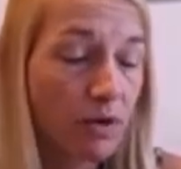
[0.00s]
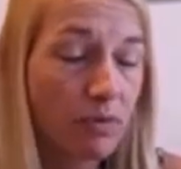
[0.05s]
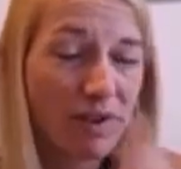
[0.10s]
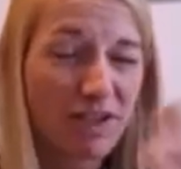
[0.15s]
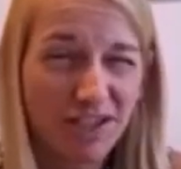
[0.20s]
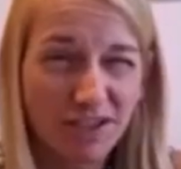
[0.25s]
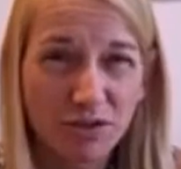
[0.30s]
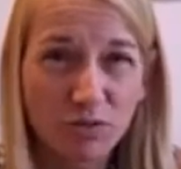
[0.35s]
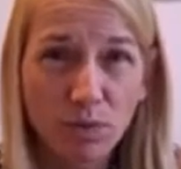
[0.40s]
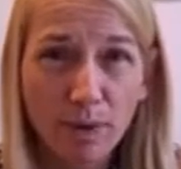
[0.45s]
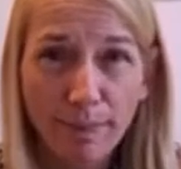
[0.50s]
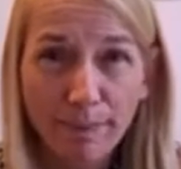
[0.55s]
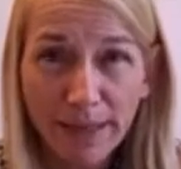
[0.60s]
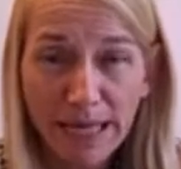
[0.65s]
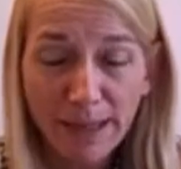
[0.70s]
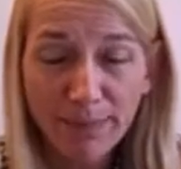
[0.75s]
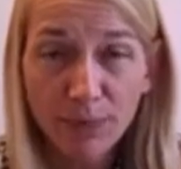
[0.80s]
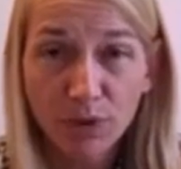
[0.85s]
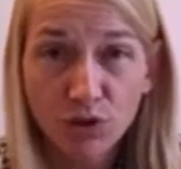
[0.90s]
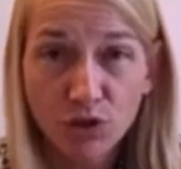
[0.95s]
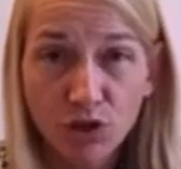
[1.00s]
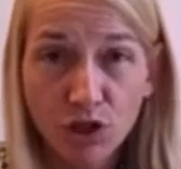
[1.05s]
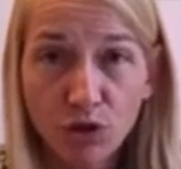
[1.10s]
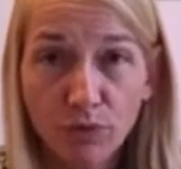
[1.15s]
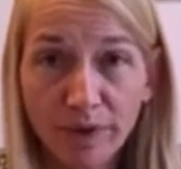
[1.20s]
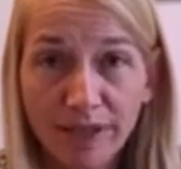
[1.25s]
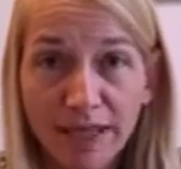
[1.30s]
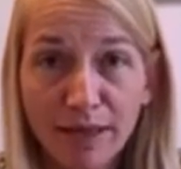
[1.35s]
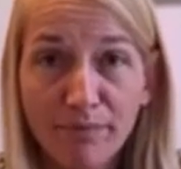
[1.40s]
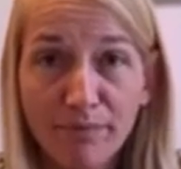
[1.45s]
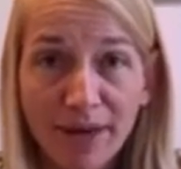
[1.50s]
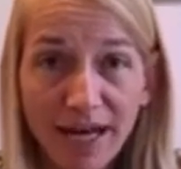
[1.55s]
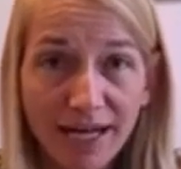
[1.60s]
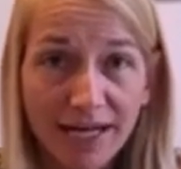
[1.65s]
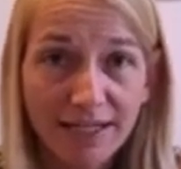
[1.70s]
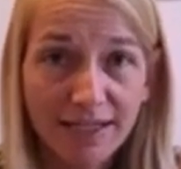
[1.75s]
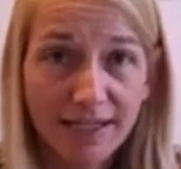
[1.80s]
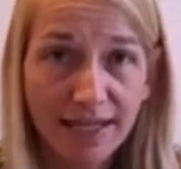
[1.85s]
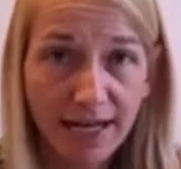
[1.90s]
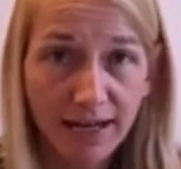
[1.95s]
which is what people do when they
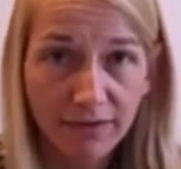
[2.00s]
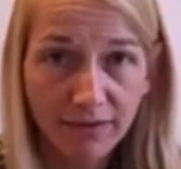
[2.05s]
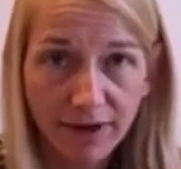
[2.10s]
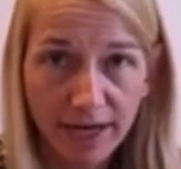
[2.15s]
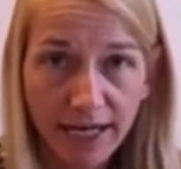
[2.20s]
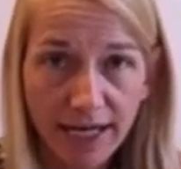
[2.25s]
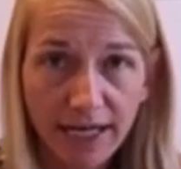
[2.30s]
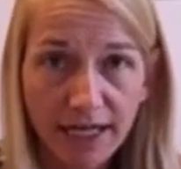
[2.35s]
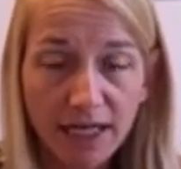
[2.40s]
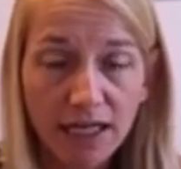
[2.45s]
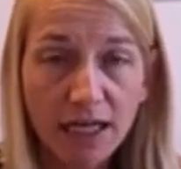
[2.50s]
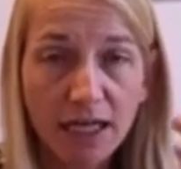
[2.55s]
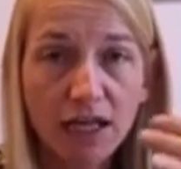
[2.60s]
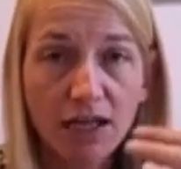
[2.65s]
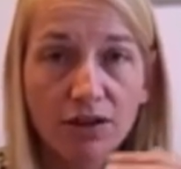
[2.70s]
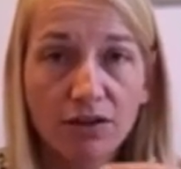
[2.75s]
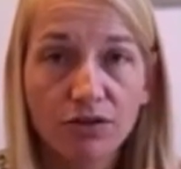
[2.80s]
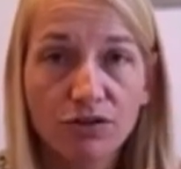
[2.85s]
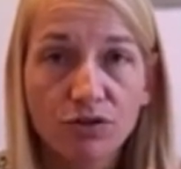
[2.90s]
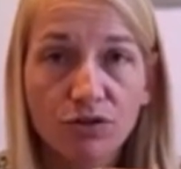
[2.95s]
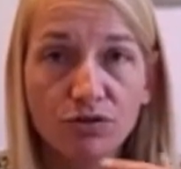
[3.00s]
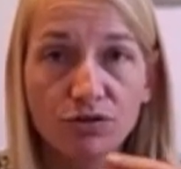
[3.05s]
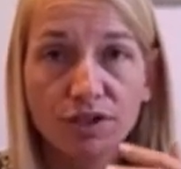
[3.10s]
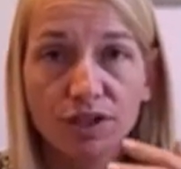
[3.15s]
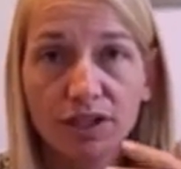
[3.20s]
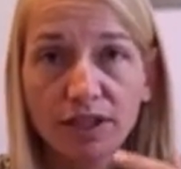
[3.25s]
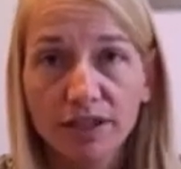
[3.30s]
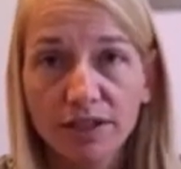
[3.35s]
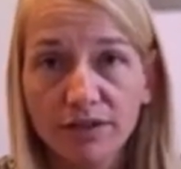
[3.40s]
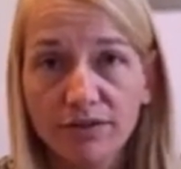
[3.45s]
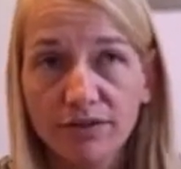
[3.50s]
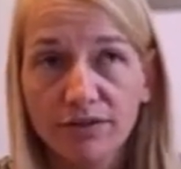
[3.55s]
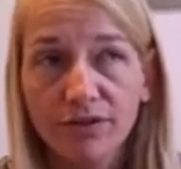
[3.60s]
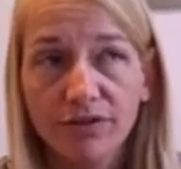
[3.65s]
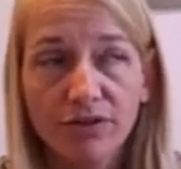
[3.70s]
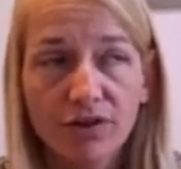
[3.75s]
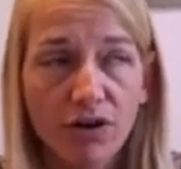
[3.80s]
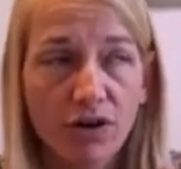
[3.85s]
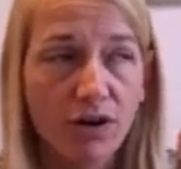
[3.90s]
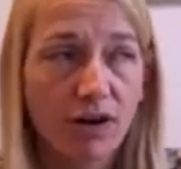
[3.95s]
meditate, right? They're told to clear their
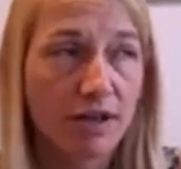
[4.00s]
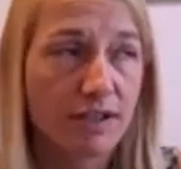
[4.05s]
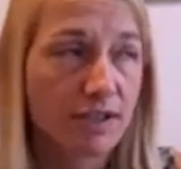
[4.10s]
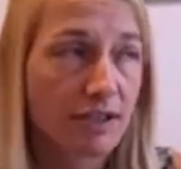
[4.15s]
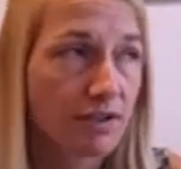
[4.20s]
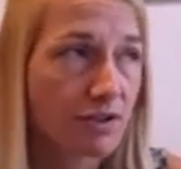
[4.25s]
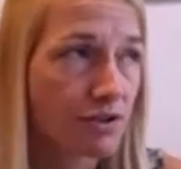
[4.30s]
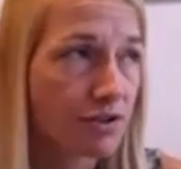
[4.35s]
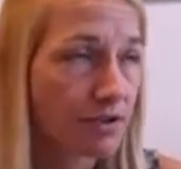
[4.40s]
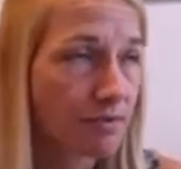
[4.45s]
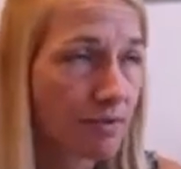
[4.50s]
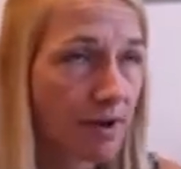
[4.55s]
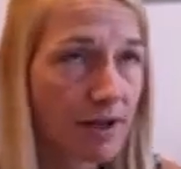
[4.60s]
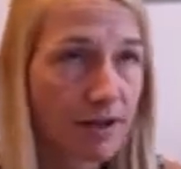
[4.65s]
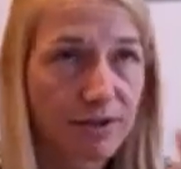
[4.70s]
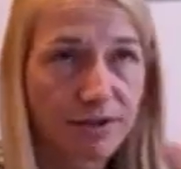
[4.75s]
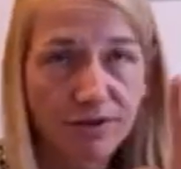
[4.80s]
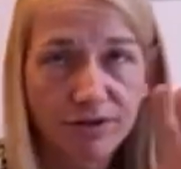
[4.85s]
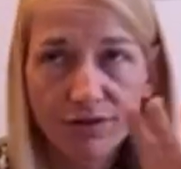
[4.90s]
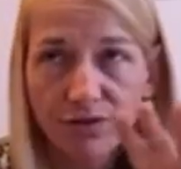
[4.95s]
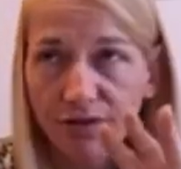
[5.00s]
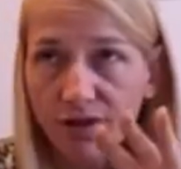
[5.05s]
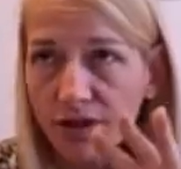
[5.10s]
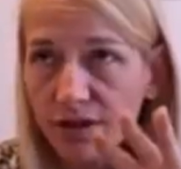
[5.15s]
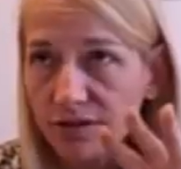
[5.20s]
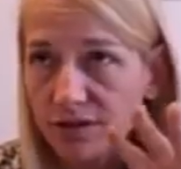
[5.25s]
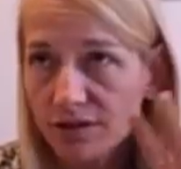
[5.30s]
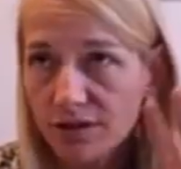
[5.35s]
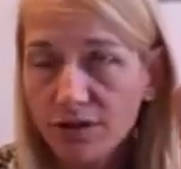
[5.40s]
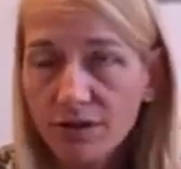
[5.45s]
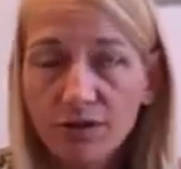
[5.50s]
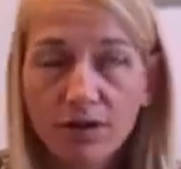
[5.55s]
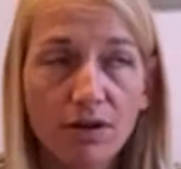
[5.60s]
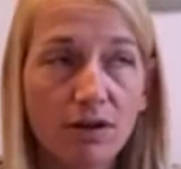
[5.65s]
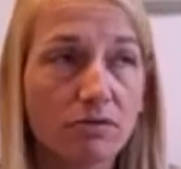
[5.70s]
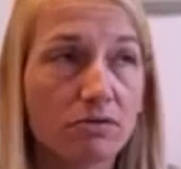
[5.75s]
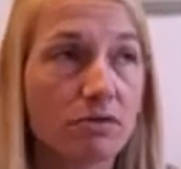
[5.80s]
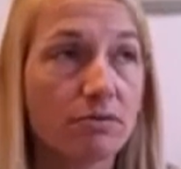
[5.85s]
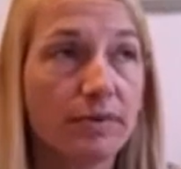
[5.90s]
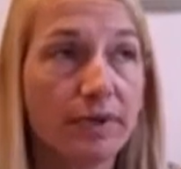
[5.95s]
thoughts and just watch their thoughts, but,
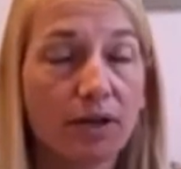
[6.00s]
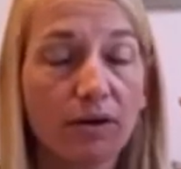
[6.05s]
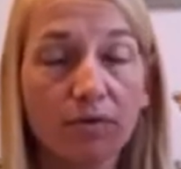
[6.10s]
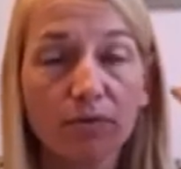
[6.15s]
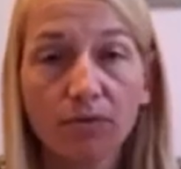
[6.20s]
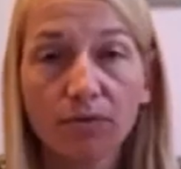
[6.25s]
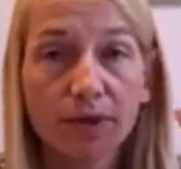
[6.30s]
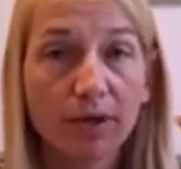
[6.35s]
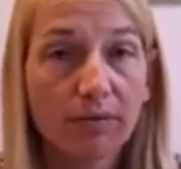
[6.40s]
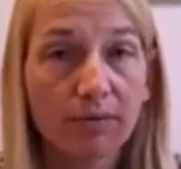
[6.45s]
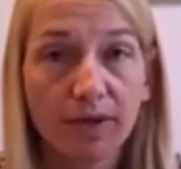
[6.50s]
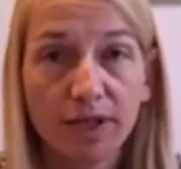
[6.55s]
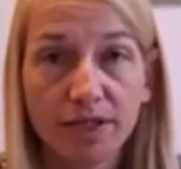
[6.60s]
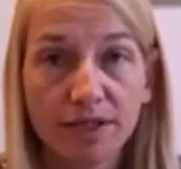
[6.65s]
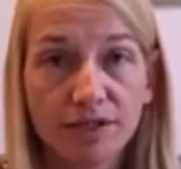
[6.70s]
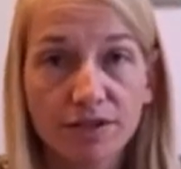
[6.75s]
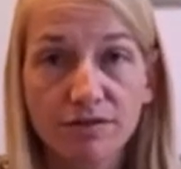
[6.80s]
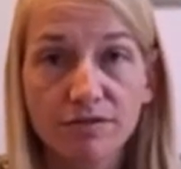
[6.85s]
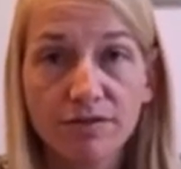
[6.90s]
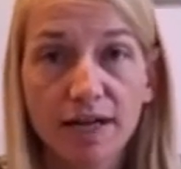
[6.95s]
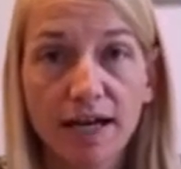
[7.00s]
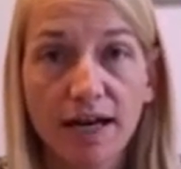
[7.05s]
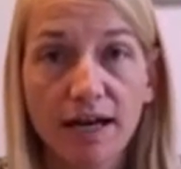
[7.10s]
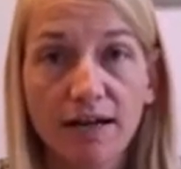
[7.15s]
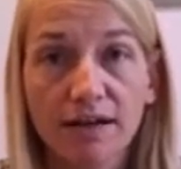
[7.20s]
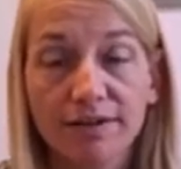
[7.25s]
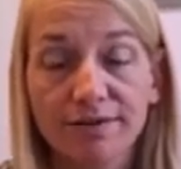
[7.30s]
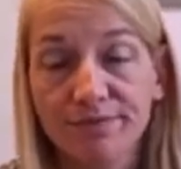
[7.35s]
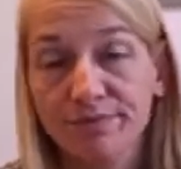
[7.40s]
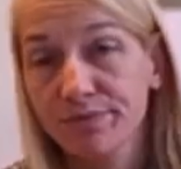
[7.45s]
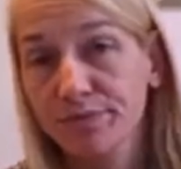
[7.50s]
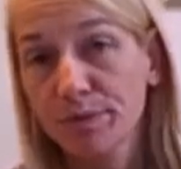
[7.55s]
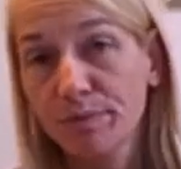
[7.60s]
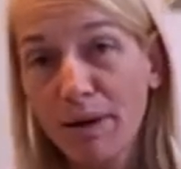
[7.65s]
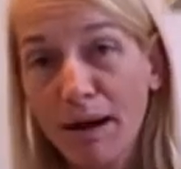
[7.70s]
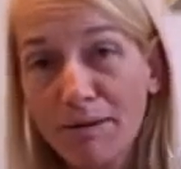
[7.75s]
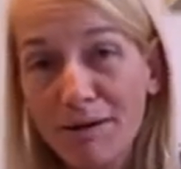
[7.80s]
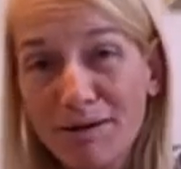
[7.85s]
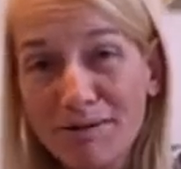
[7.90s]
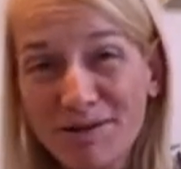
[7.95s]
but we don't we don't want to do that because we'll
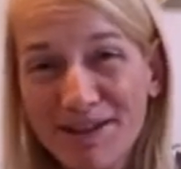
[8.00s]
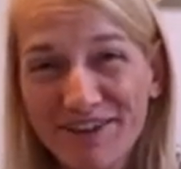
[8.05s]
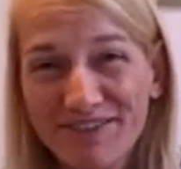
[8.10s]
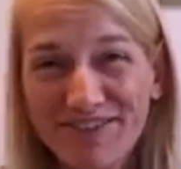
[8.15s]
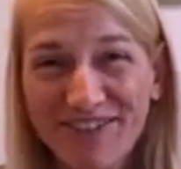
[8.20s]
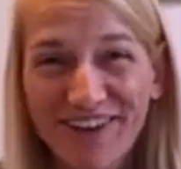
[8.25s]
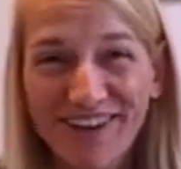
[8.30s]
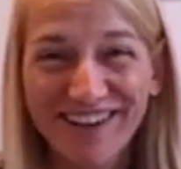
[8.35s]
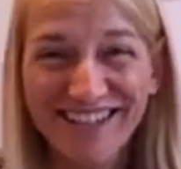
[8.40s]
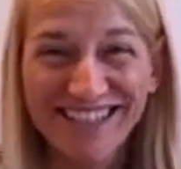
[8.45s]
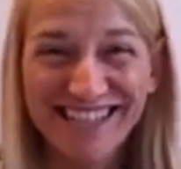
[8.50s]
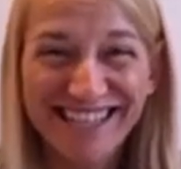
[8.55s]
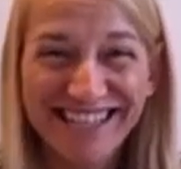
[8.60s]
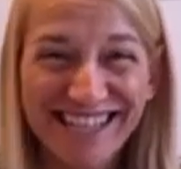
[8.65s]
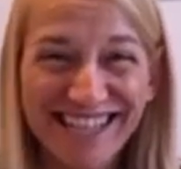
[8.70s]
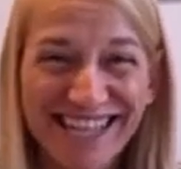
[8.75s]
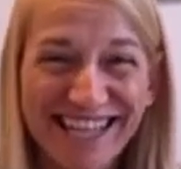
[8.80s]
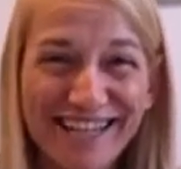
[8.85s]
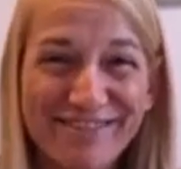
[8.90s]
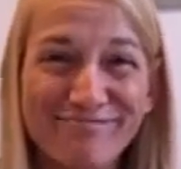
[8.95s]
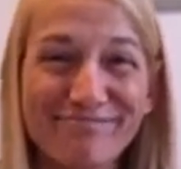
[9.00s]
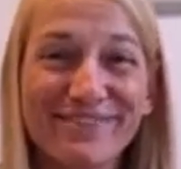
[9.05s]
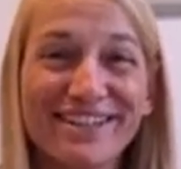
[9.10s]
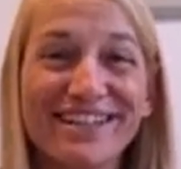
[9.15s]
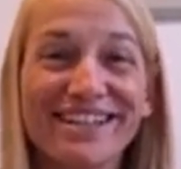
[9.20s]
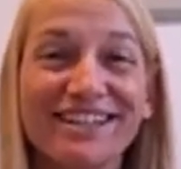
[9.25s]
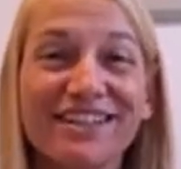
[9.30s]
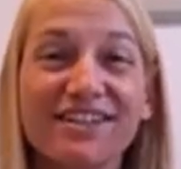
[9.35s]
probably fall asleep.